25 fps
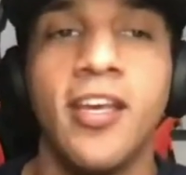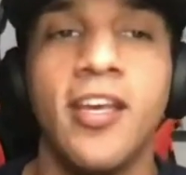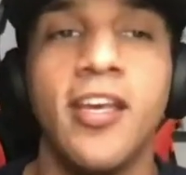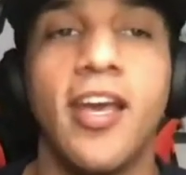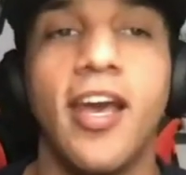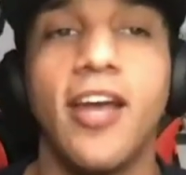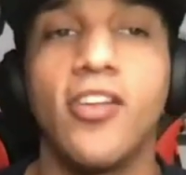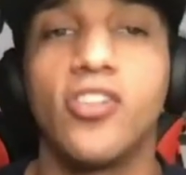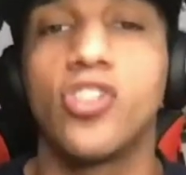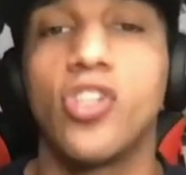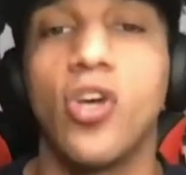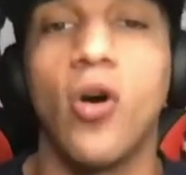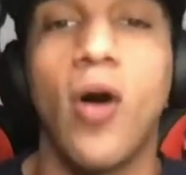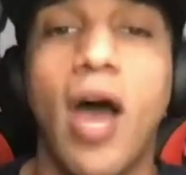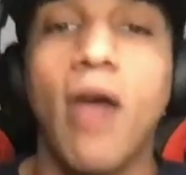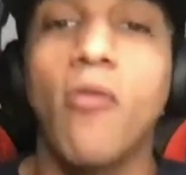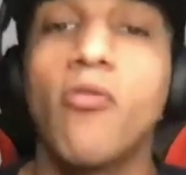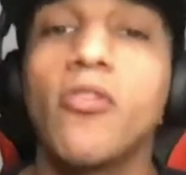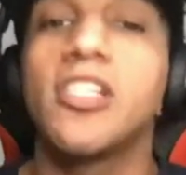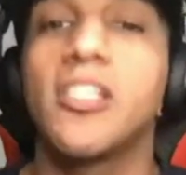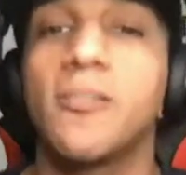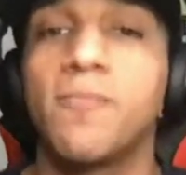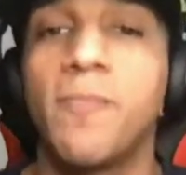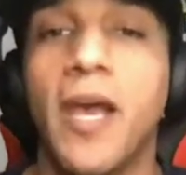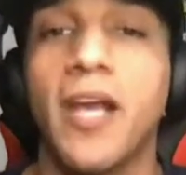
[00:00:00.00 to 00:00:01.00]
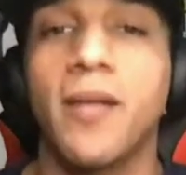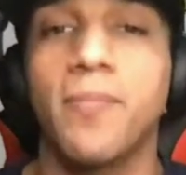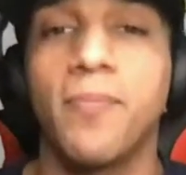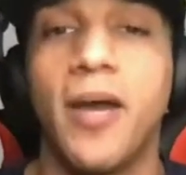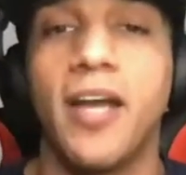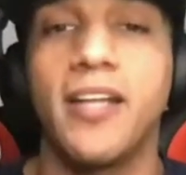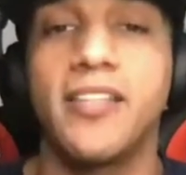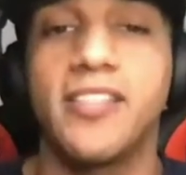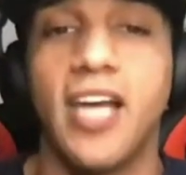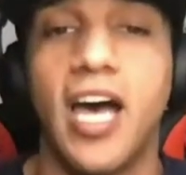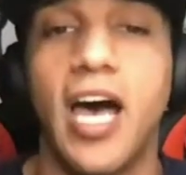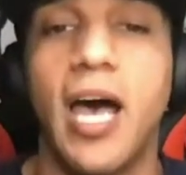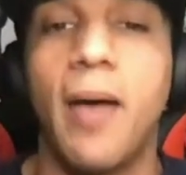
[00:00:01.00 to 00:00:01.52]
And so I respect my
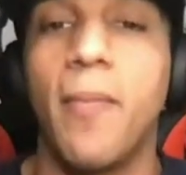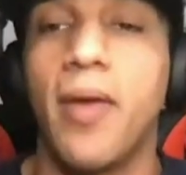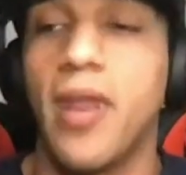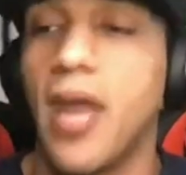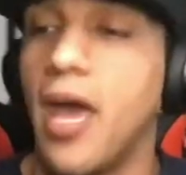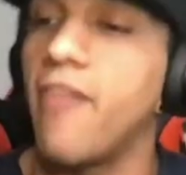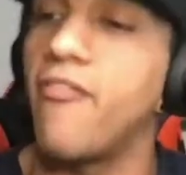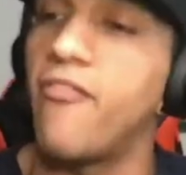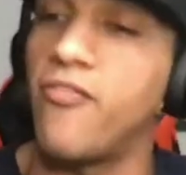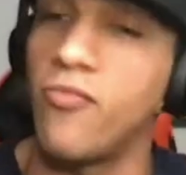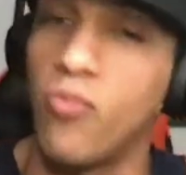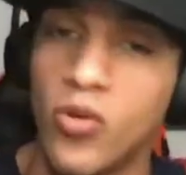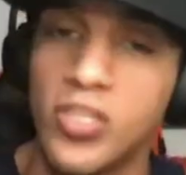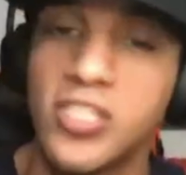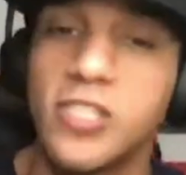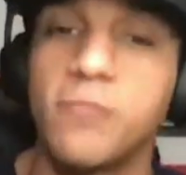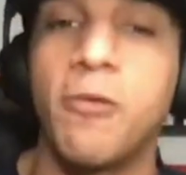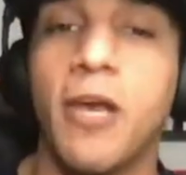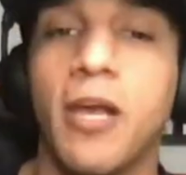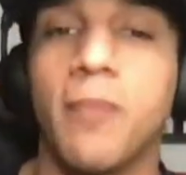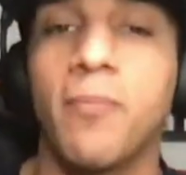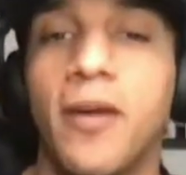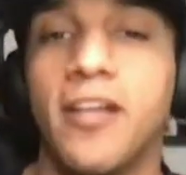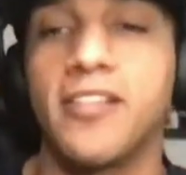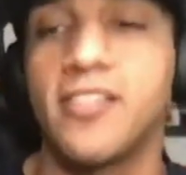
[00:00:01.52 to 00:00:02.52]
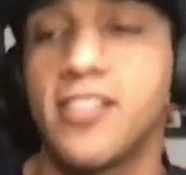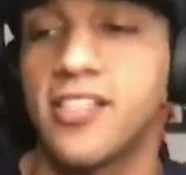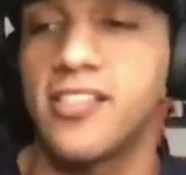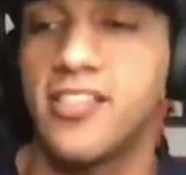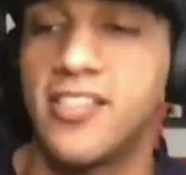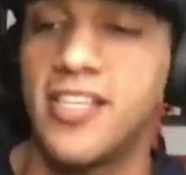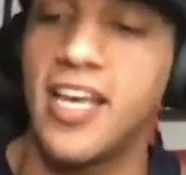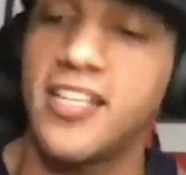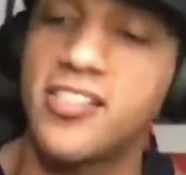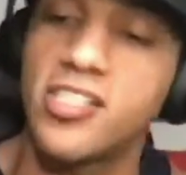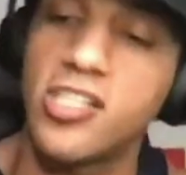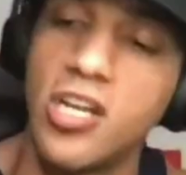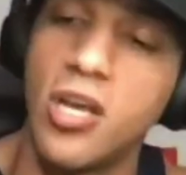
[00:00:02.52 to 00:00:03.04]
time and I respect my
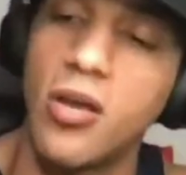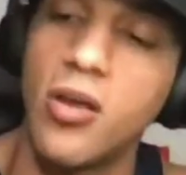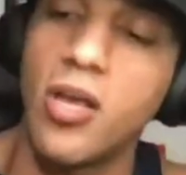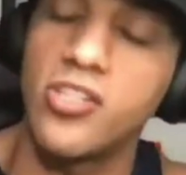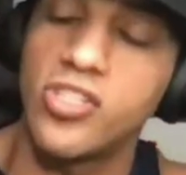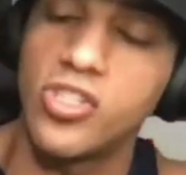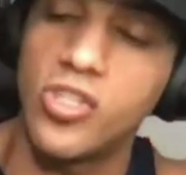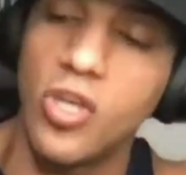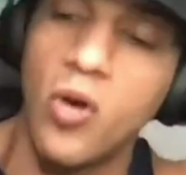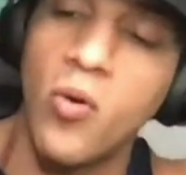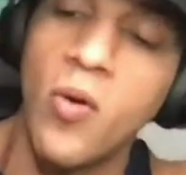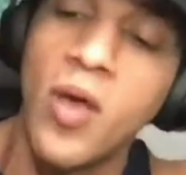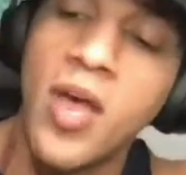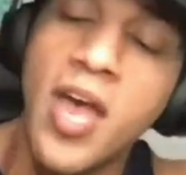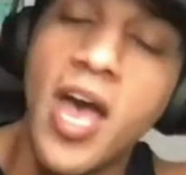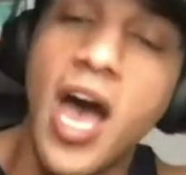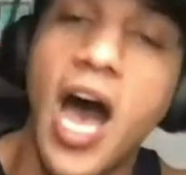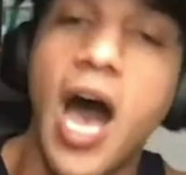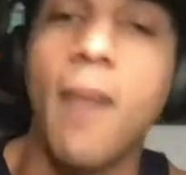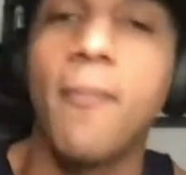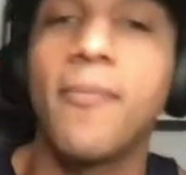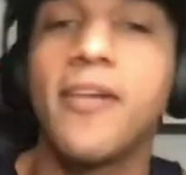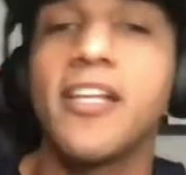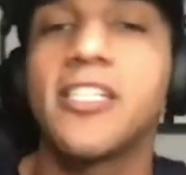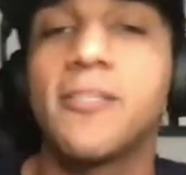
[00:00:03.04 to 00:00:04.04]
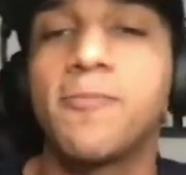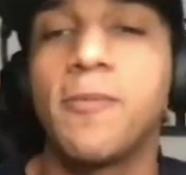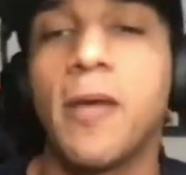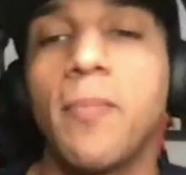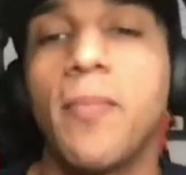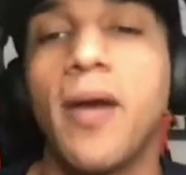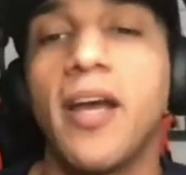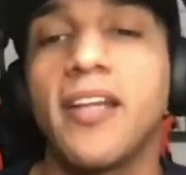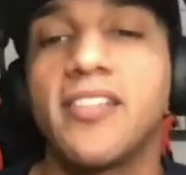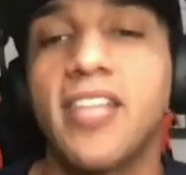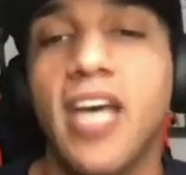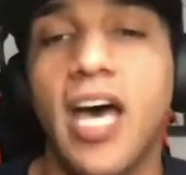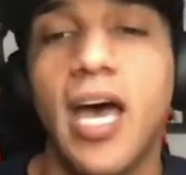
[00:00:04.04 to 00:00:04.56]
success. And so I'm going to spend
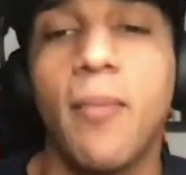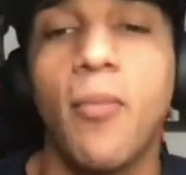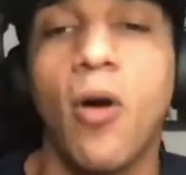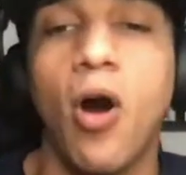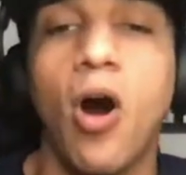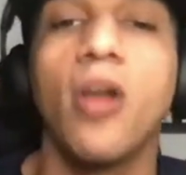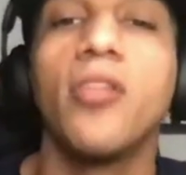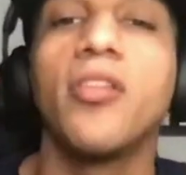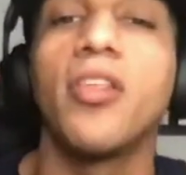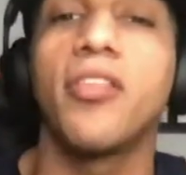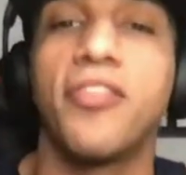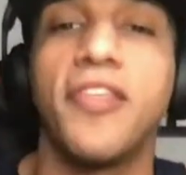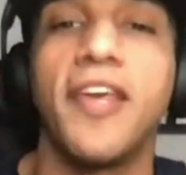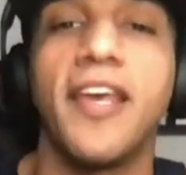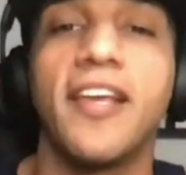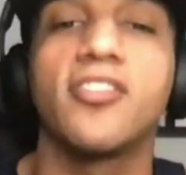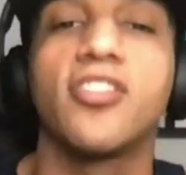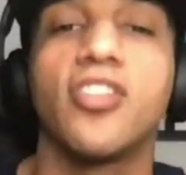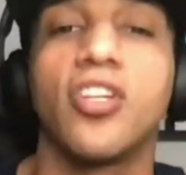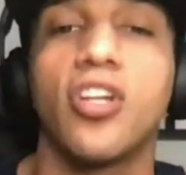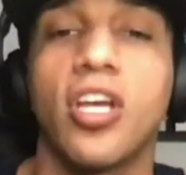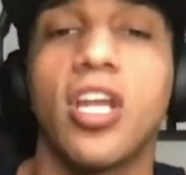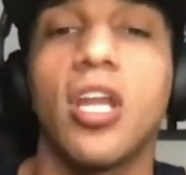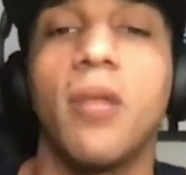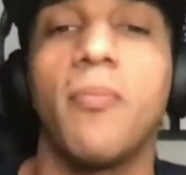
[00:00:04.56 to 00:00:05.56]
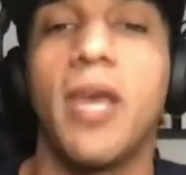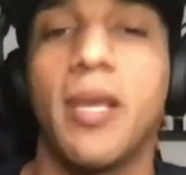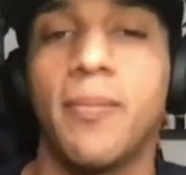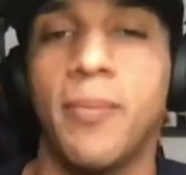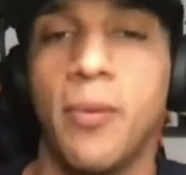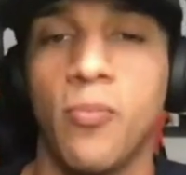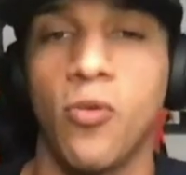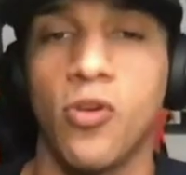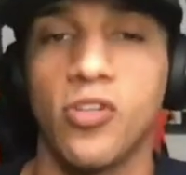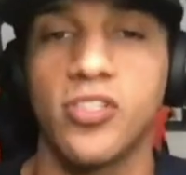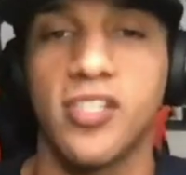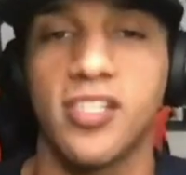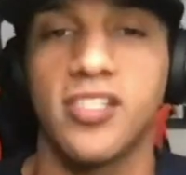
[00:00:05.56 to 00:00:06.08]
my time on the things that are going to make me
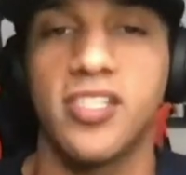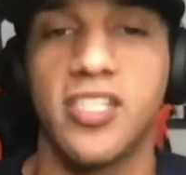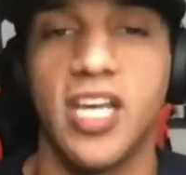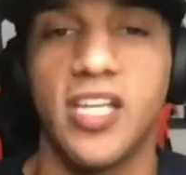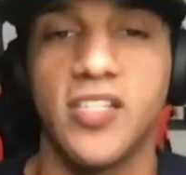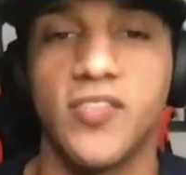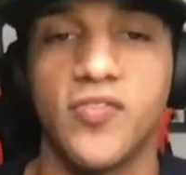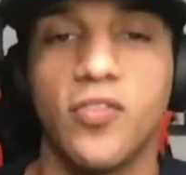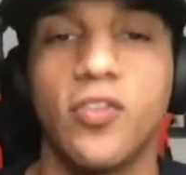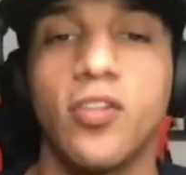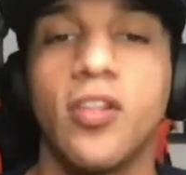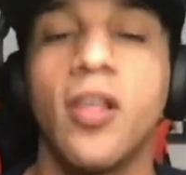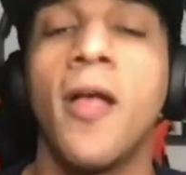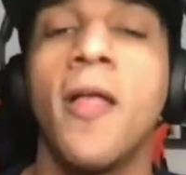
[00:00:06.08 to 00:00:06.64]
more successful.